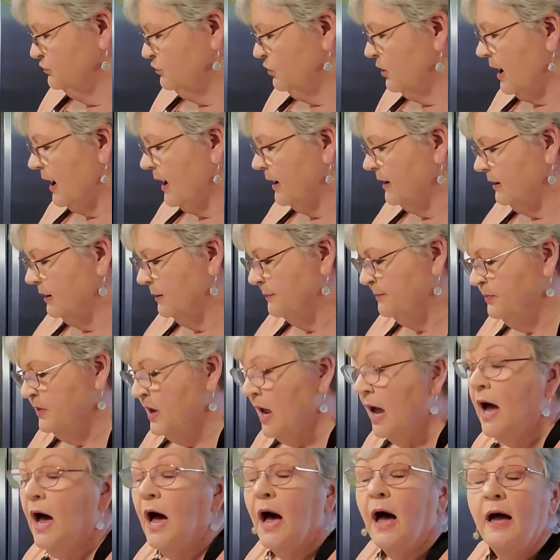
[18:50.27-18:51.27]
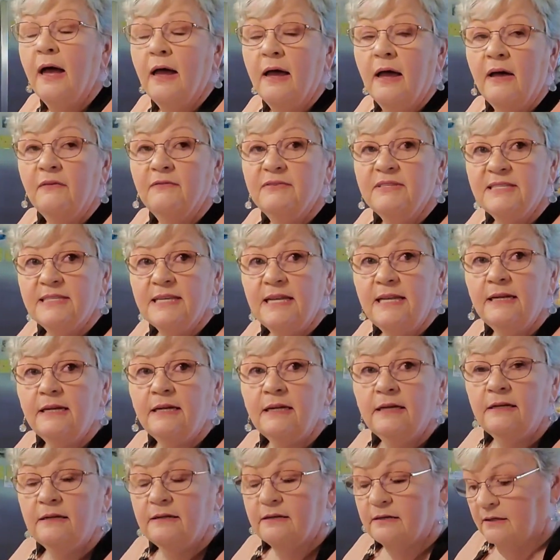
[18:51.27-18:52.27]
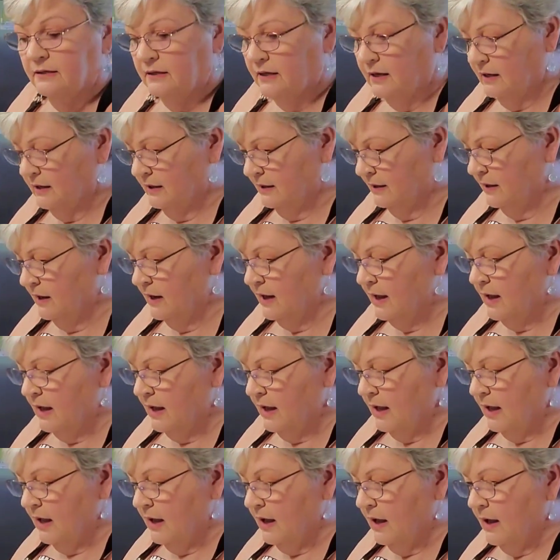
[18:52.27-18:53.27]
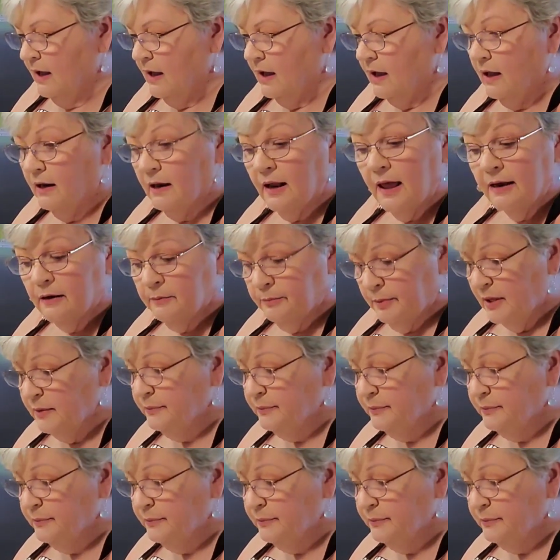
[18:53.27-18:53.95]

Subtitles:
a try. I have seen it. A lot of